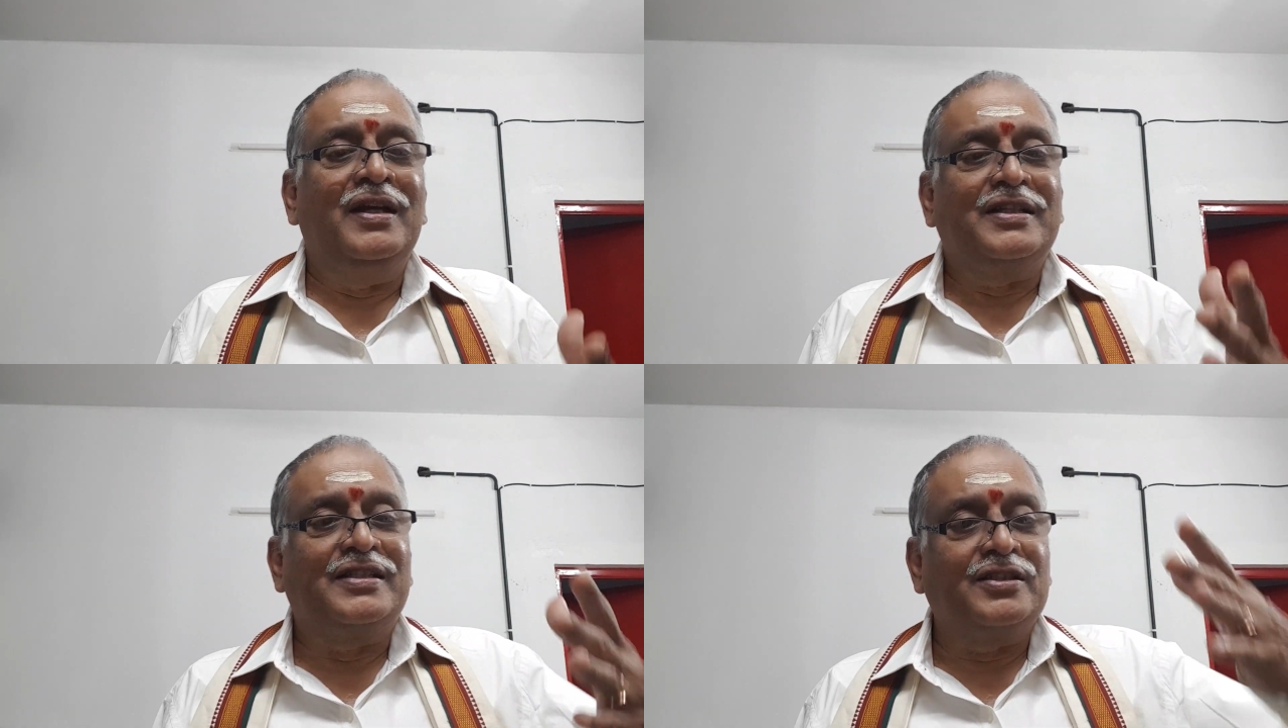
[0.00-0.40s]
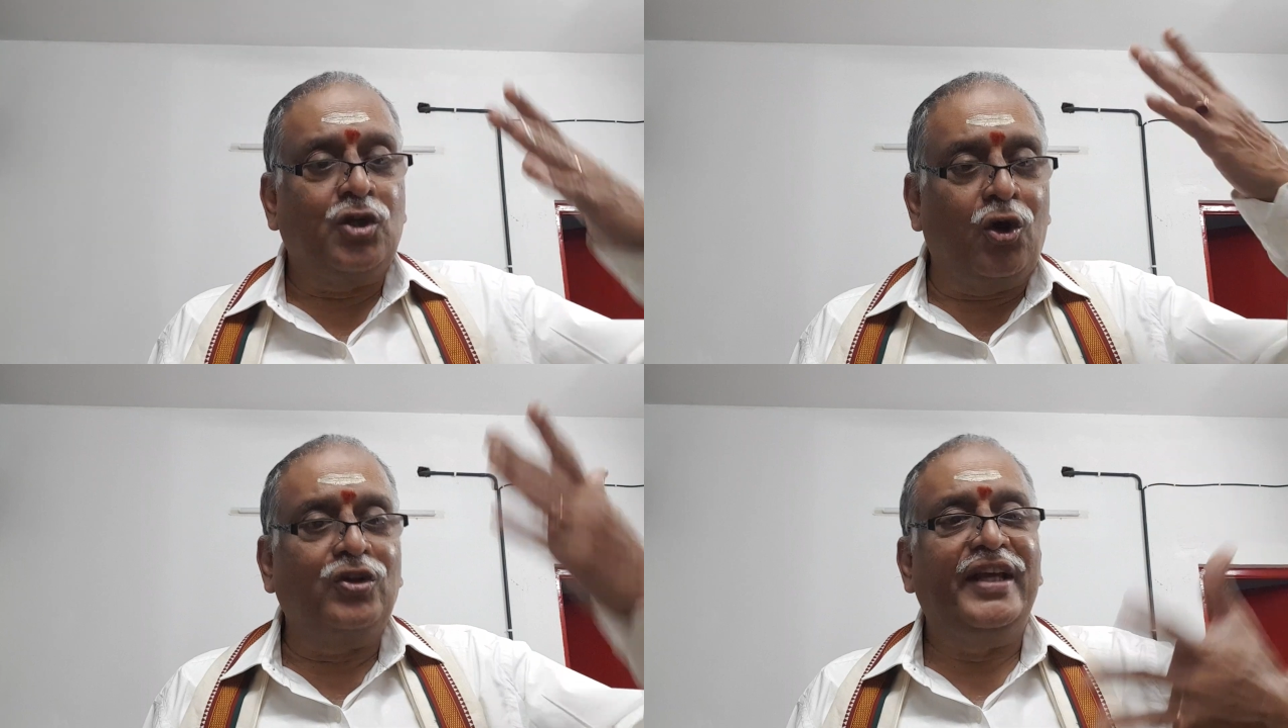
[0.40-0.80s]

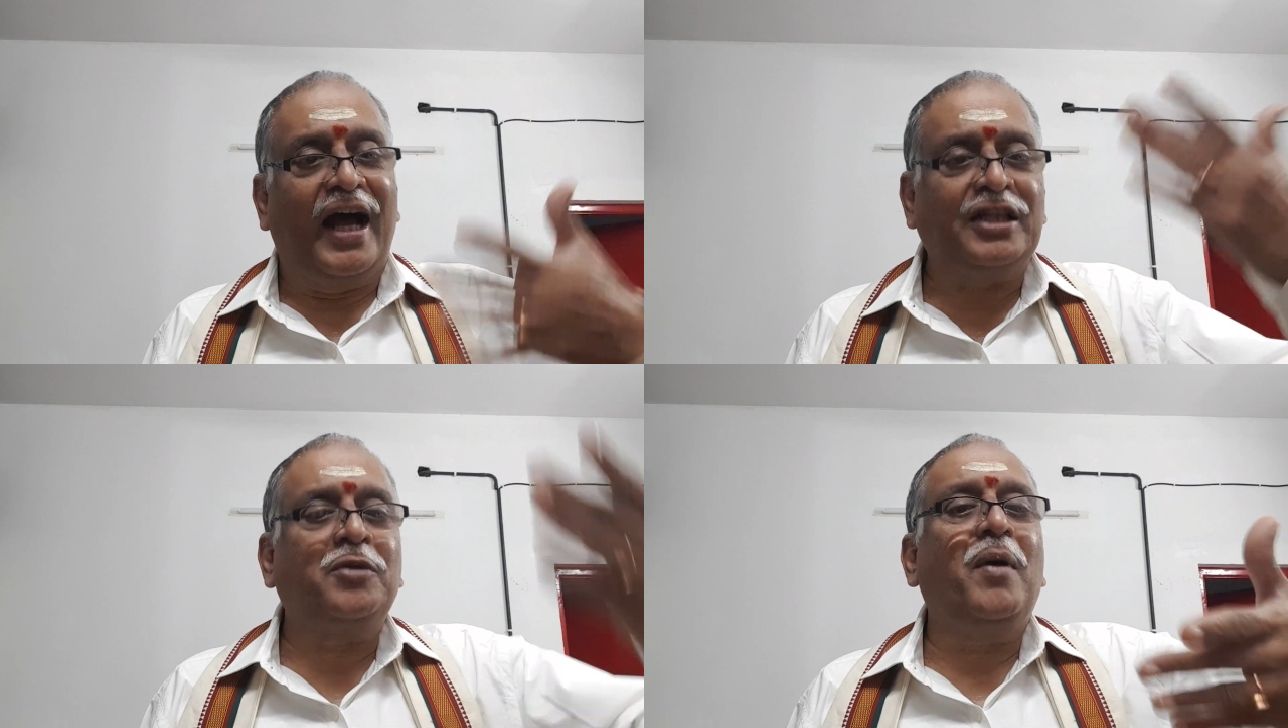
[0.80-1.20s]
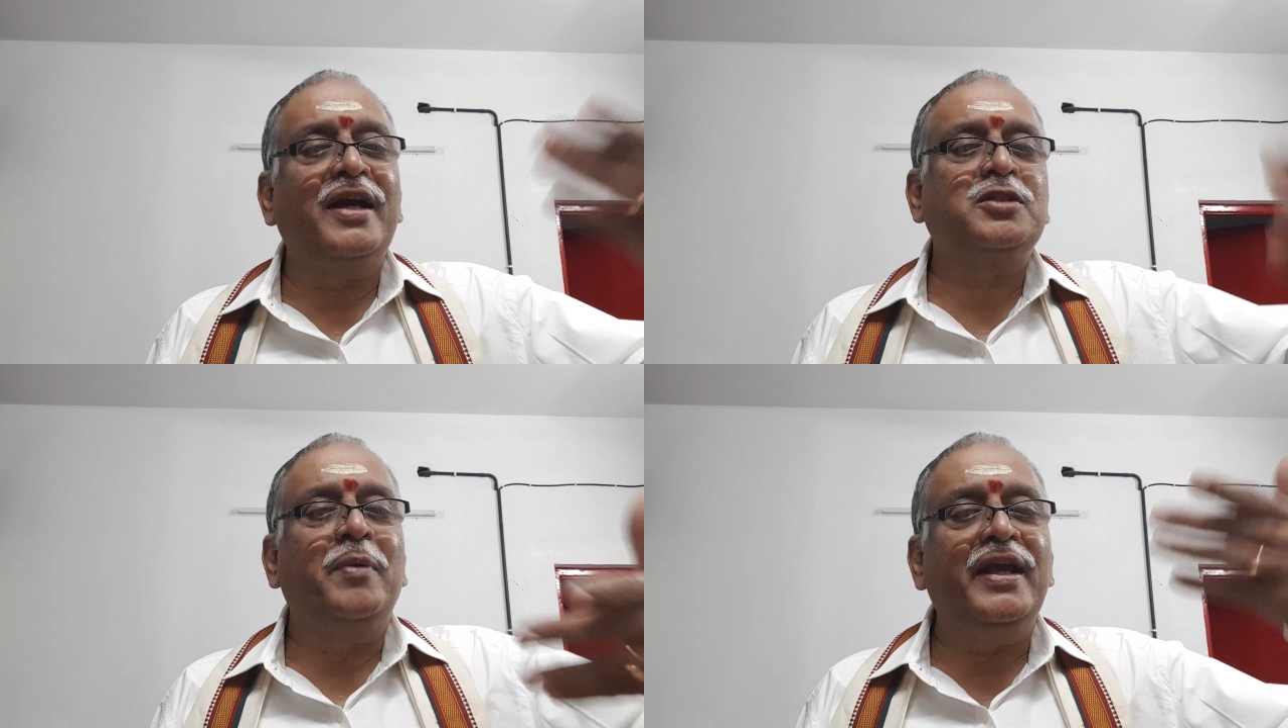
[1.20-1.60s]
So the Atma
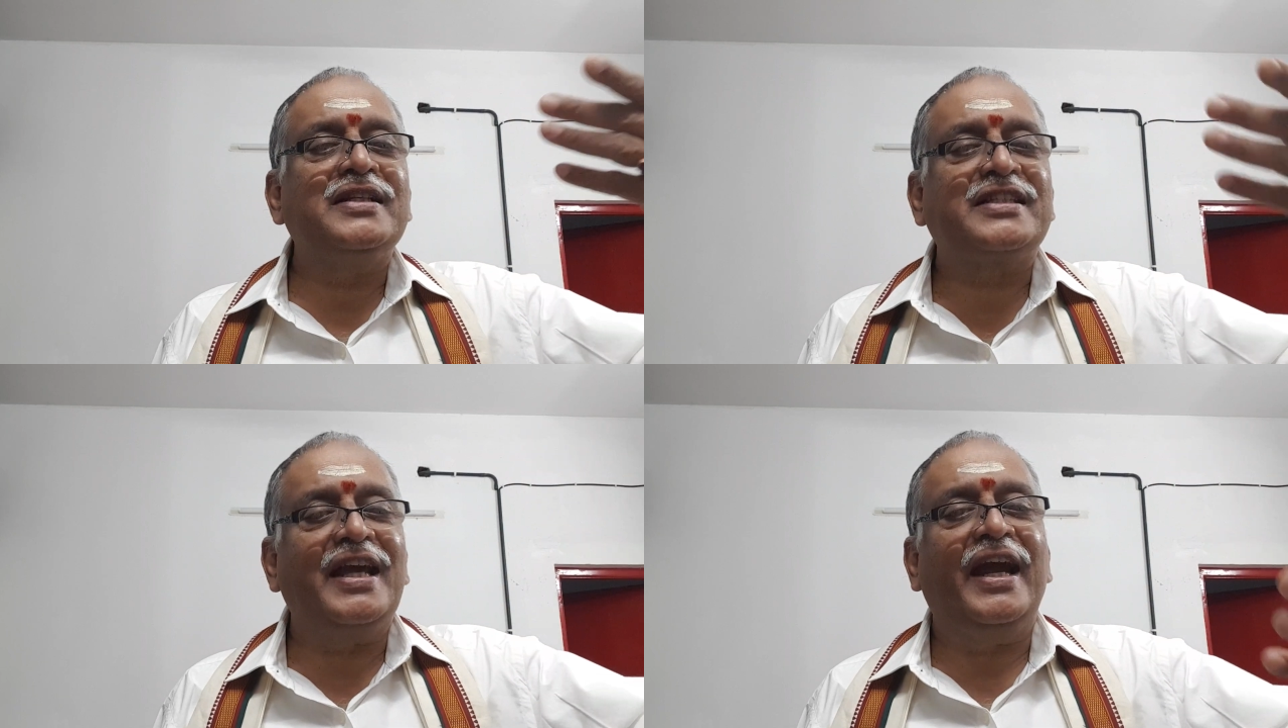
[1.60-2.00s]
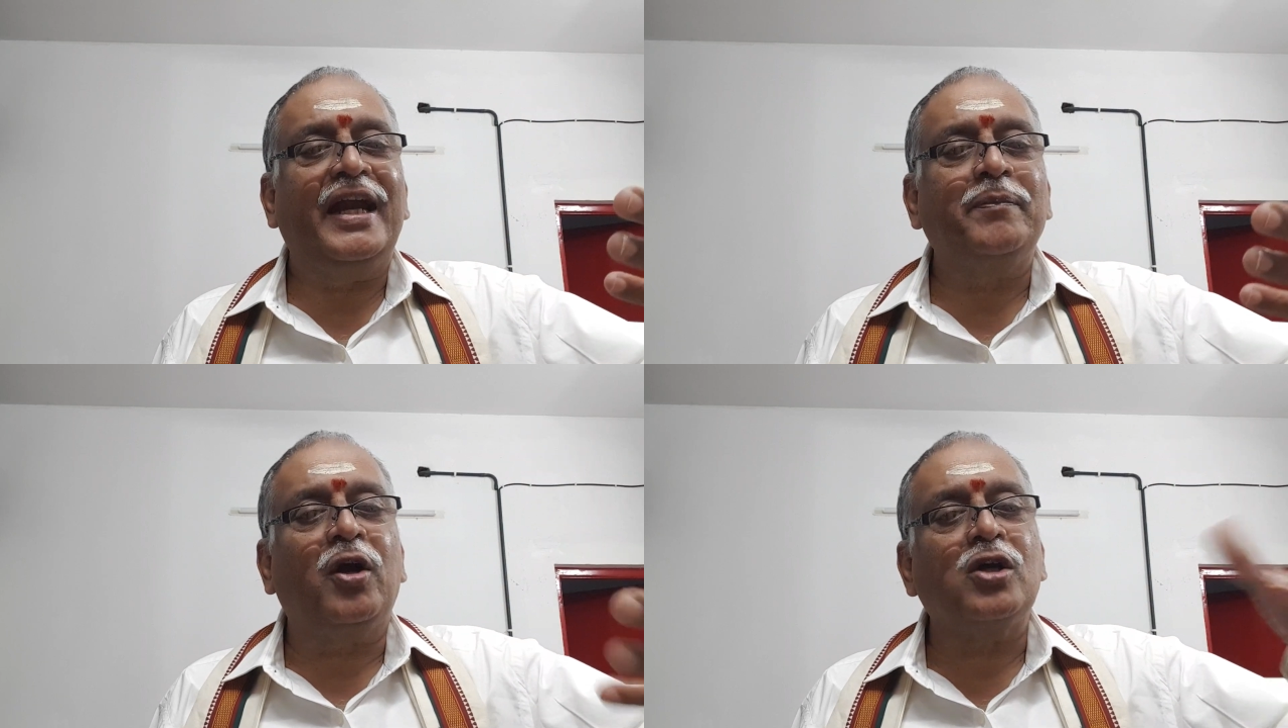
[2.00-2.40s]
is being
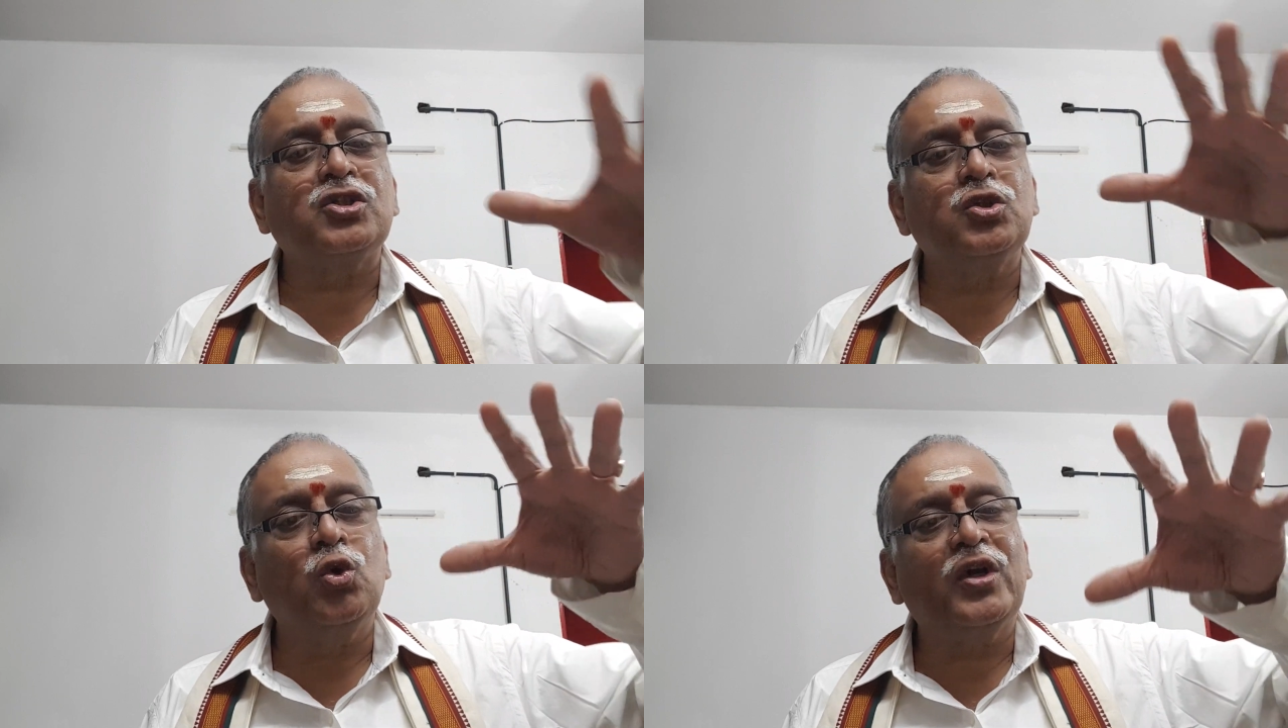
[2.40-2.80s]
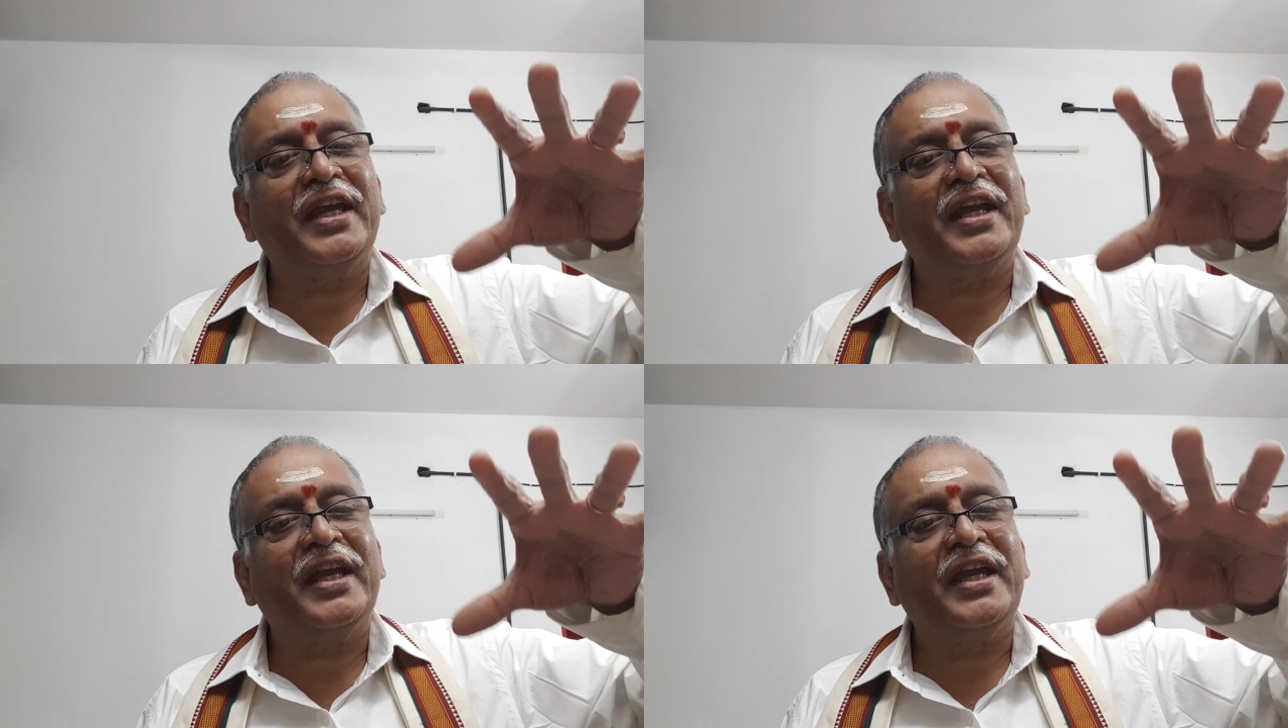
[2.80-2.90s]
said because you